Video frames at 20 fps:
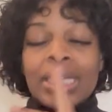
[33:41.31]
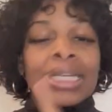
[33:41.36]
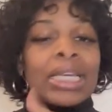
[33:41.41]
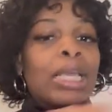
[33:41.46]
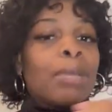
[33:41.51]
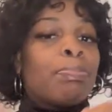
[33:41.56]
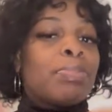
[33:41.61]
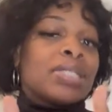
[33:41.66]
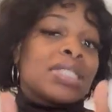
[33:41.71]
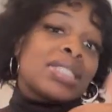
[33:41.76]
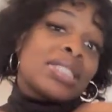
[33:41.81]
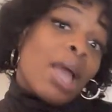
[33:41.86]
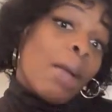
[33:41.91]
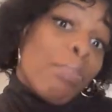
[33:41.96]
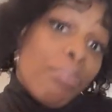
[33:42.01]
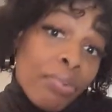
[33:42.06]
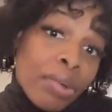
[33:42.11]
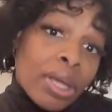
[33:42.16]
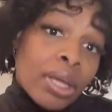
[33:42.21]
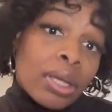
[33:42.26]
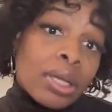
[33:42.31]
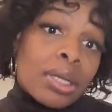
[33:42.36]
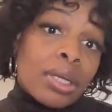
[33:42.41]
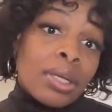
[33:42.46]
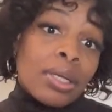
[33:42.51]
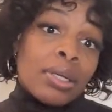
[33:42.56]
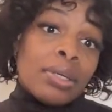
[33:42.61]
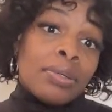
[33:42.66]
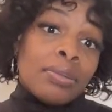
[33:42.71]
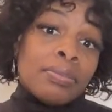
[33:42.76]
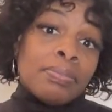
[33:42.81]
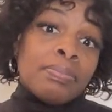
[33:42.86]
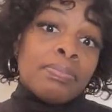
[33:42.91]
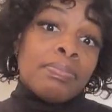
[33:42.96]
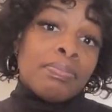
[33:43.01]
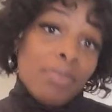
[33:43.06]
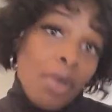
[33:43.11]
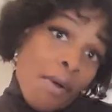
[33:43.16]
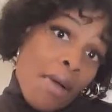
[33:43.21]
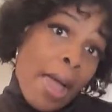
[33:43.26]
Keep it separate.
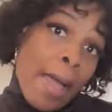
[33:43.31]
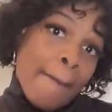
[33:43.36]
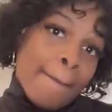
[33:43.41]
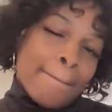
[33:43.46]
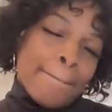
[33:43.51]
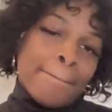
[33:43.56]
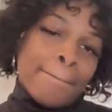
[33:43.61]
All right?